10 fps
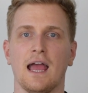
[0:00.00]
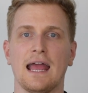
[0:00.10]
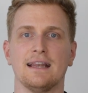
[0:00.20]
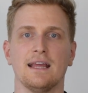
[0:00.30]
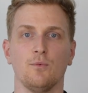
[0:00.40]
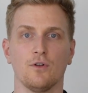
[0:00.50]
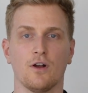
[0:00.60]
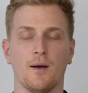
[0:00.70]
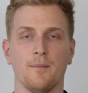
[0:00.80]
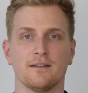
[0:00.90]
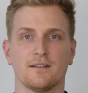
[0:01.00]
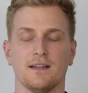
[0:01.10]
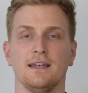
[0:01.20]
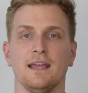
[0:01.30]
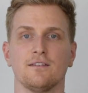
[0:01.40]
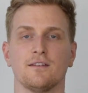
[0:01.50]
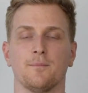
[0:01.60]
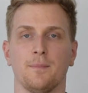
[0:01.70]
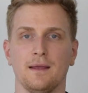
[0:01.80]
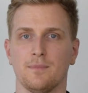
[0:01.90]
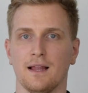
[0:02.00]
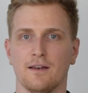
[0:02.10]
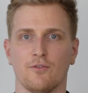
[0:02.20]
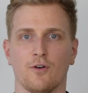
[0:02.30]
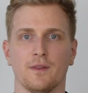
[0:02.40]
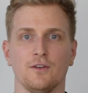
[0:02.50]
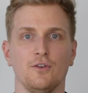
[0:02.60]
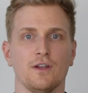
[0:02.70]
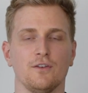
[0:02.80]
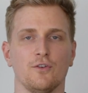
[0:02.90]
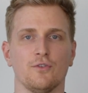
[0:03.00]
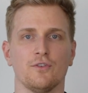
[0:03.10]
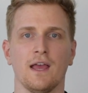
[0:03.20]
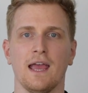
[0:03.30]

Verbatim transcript: and that will come as the next big platform that you can use.